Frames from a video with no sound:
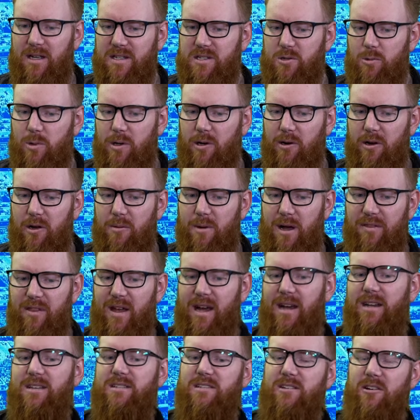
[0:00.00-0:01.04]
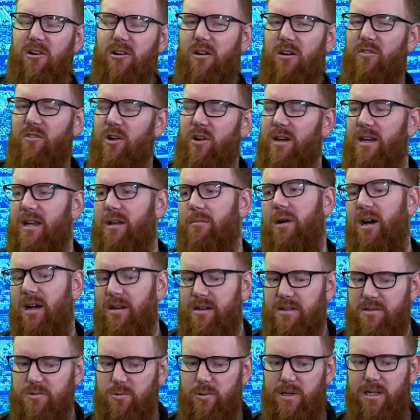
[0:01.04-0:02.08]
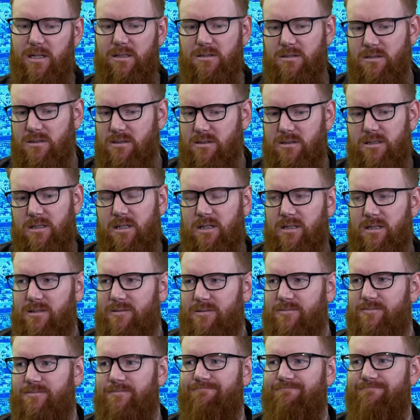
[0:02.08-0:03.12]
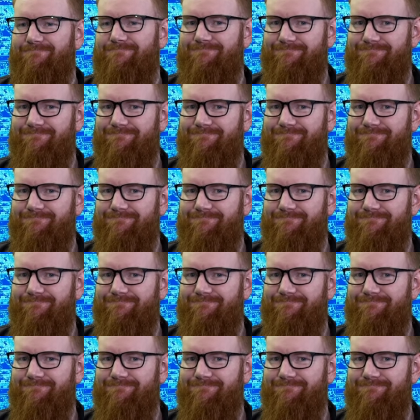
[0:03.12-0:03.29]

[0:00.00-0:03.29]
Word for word: query about that is though I've got Nick Martin as well. But this Ooh. could also be